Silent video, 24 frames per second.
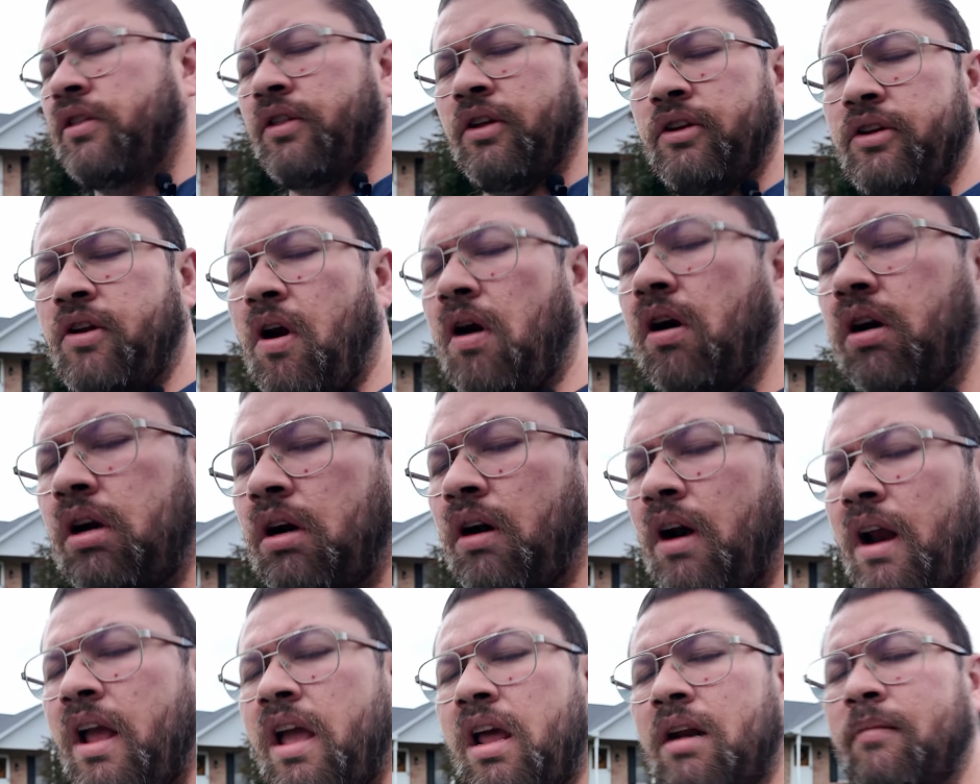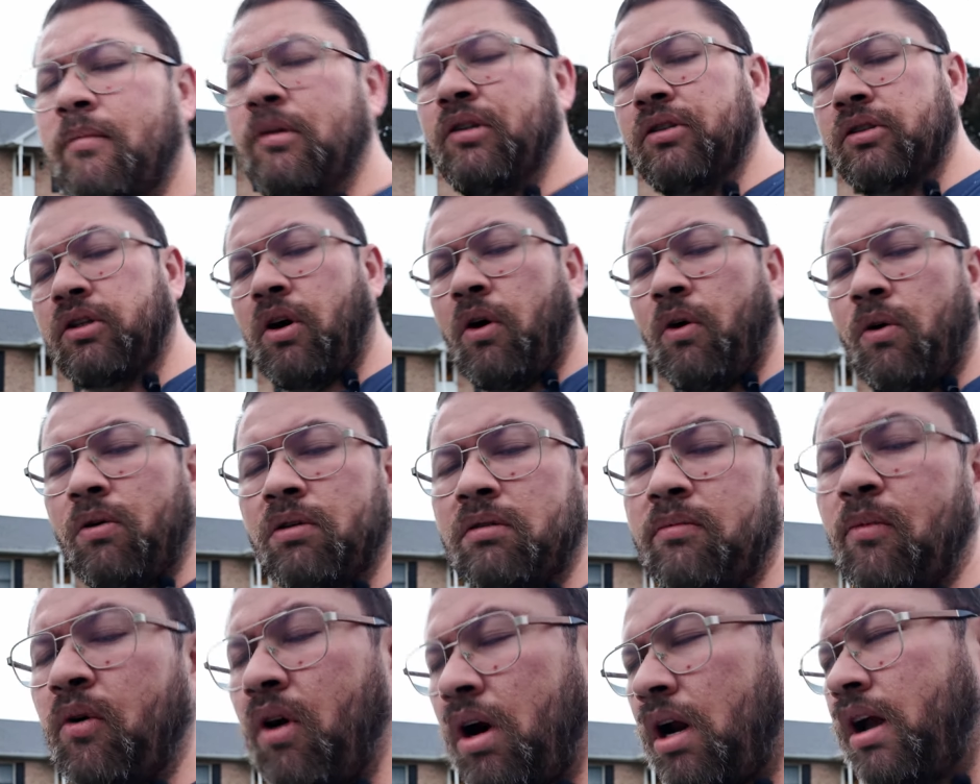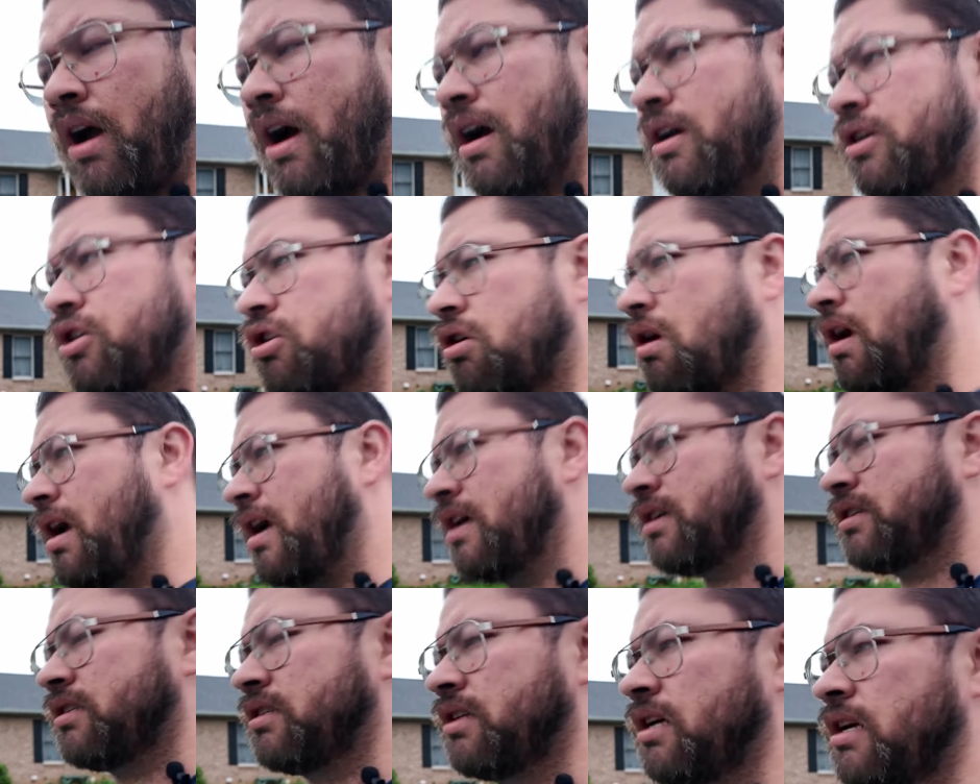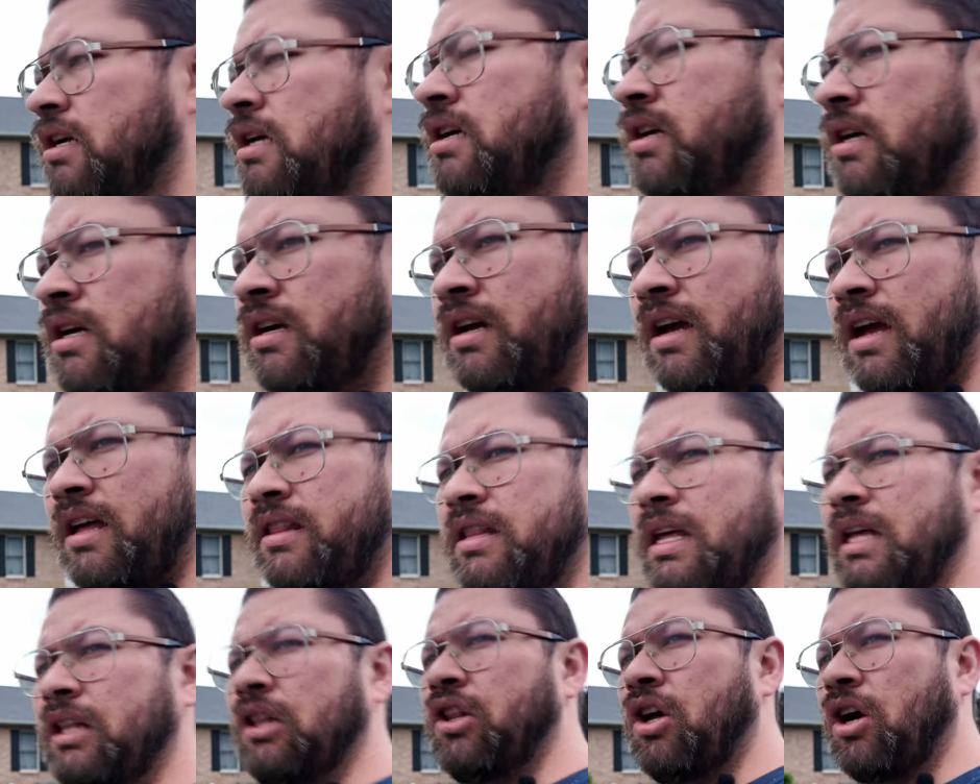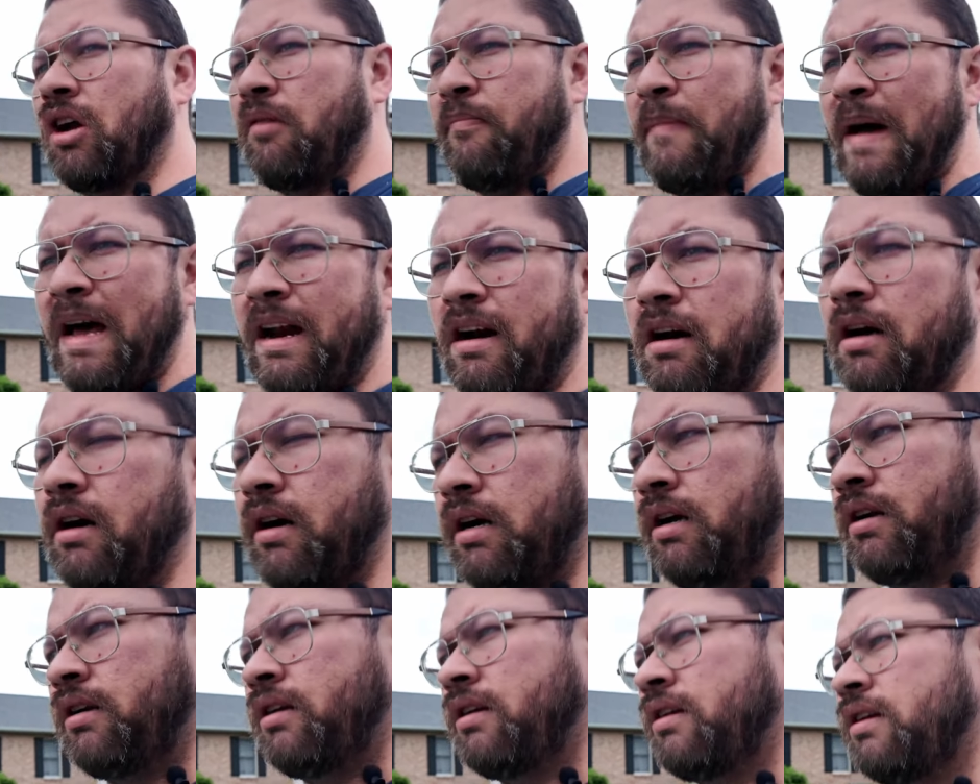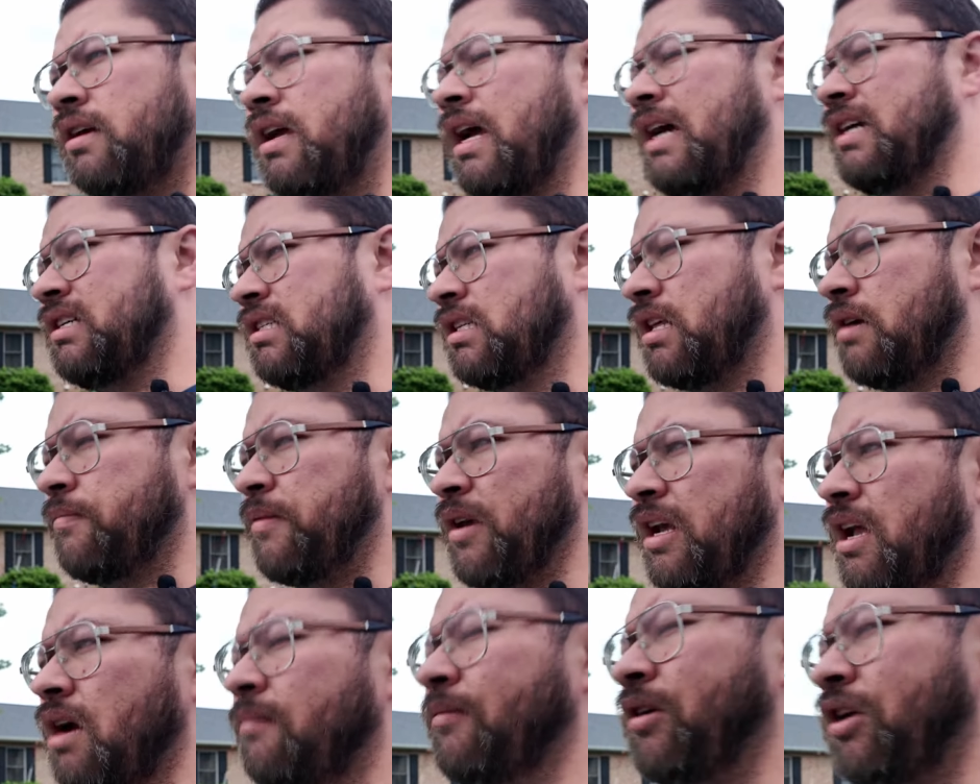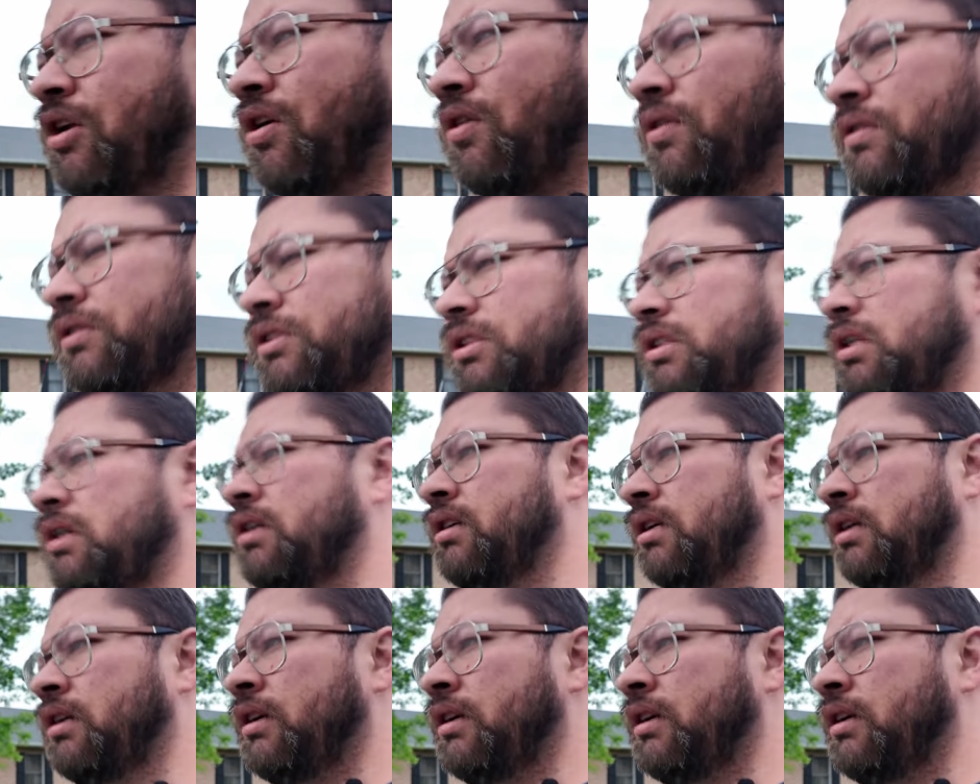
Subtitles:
The darker animals hold more contrast and they look better as they become adults.